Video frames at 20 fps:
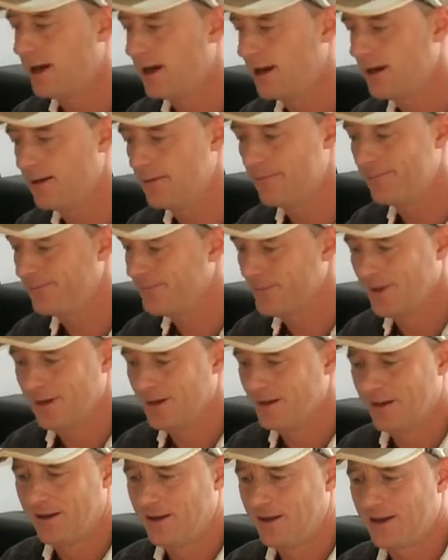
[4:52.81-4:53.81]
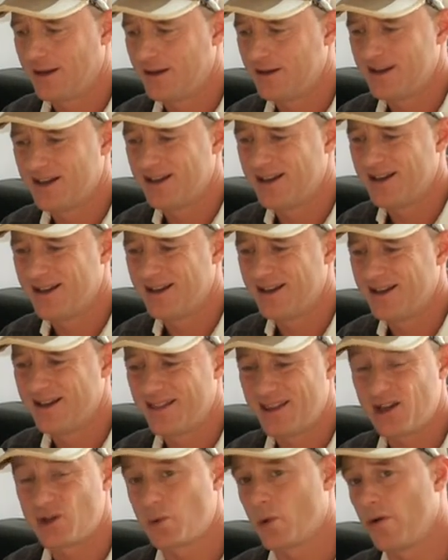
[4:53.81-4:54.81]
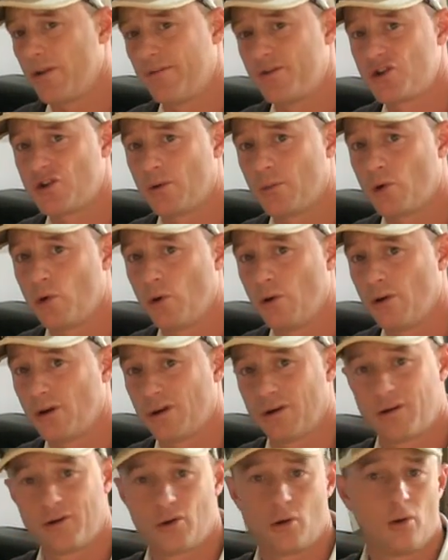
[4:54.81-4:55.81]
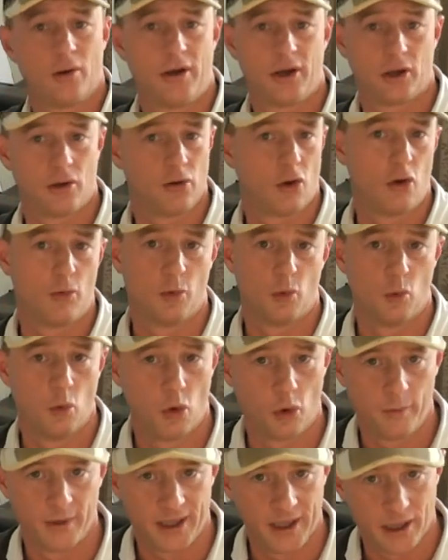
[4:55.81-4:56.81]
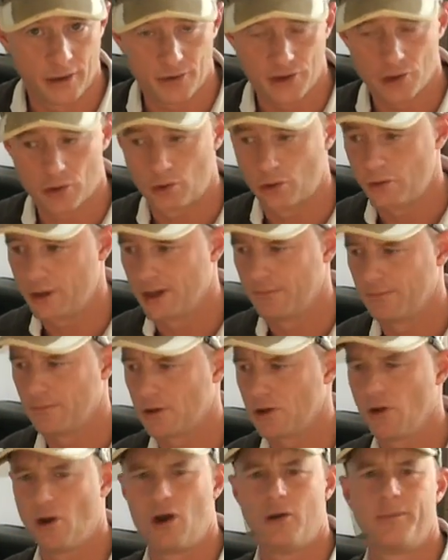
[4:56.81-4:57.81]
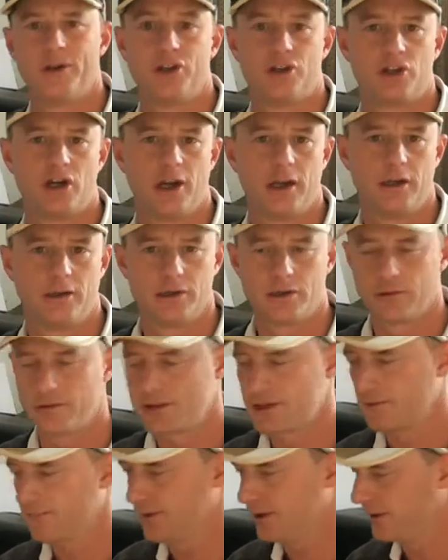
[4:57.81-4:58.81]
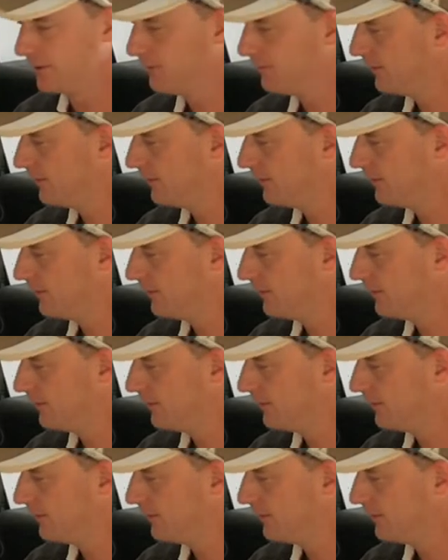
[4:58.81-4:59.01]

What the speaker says: That's why they've stopped calling it global warming. Now it's called climate change or something.